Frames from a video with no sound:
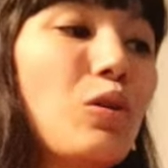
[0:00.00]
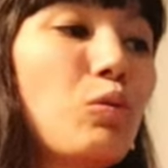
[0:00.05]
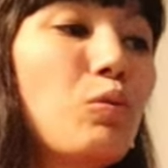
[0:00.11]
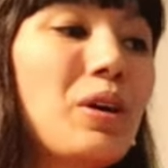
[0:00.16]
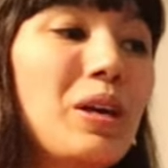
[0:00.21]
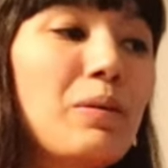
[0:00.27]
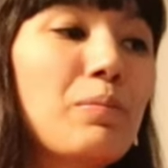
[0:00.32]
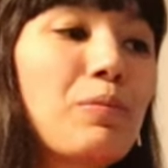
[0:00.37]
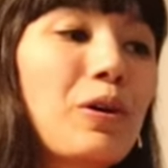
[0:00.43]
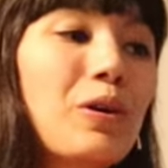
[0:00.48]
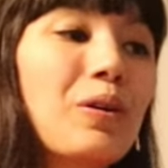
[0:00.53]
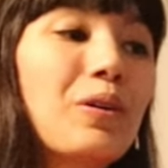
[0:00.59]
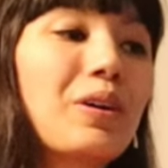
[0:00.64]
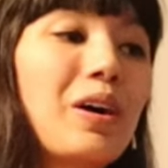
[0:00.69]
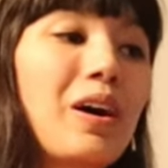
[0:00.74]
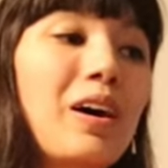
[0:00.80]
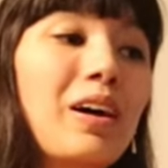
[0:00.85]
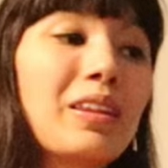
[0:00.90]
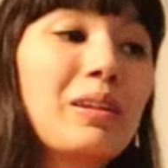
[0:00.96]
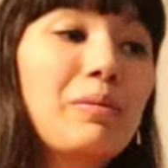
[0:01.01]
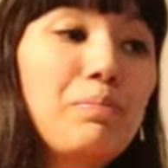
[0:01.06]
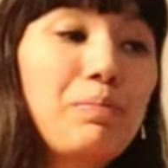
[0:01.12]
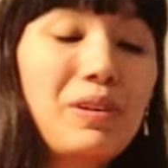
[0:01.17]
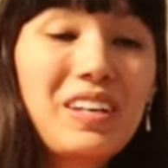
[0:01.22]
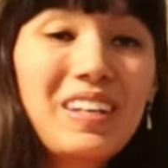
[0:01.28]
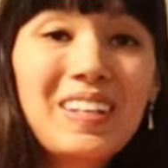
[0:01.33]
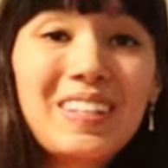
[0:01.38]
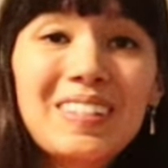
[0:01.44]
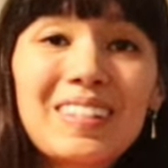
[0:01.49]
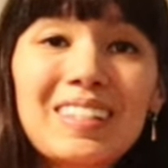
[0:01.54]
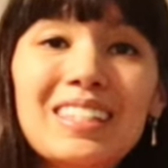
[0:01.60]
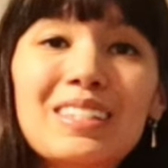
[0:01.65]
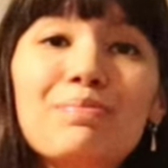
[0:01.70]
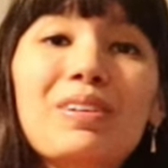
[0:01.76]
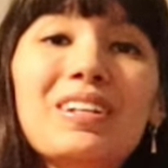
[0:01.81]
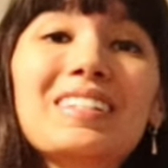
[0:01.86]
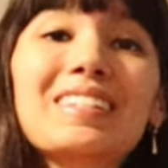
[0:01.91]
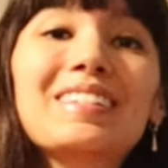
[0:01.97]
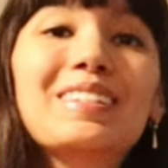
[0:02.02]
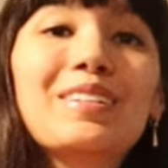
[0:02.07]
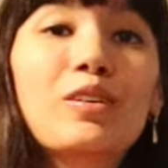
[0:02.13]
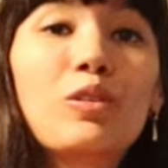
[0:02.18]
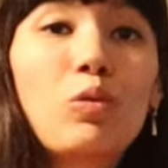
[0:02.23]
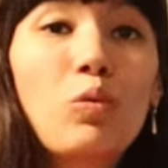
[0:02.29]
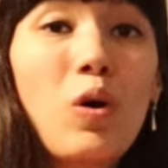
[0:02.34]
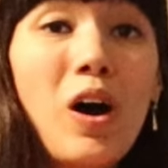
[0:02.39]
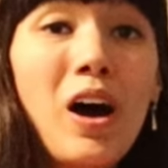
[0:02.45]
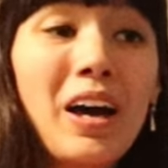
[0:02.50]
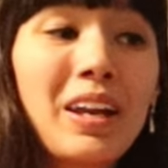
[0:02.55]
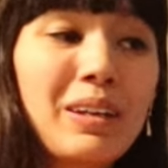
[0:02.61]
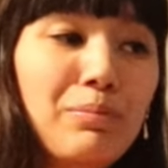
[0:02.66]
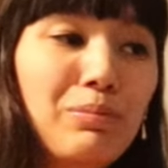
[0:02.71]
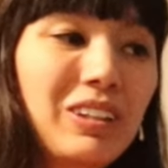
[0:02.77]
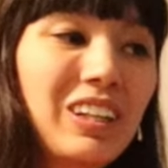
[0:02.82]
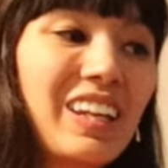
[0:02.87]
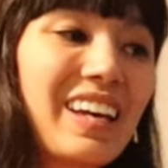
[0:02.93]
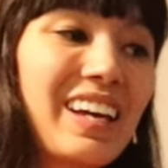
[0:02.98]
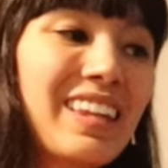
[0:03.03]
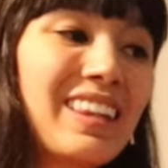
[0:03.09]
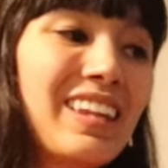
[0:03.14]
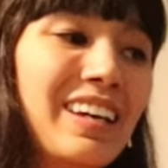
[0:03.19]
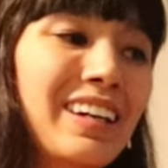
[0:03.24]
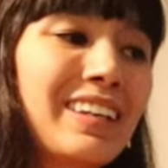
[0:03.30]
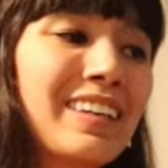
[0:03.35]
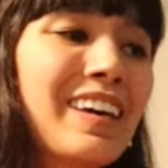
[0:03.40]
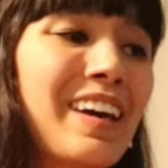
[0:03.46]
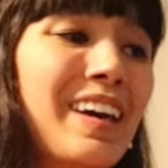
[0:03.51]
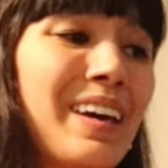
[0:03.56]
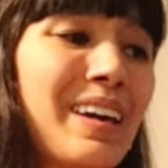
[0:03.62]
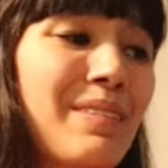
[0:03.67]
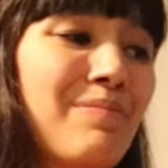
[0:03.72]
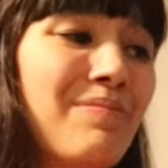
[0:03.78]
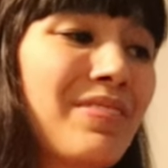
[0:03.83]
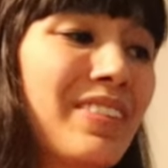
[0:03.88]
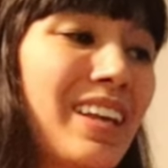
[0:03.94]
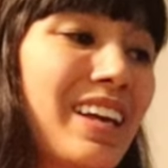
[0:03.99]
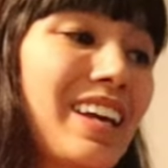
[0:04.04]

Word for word: We broke all the pieces, but still wanna play the game.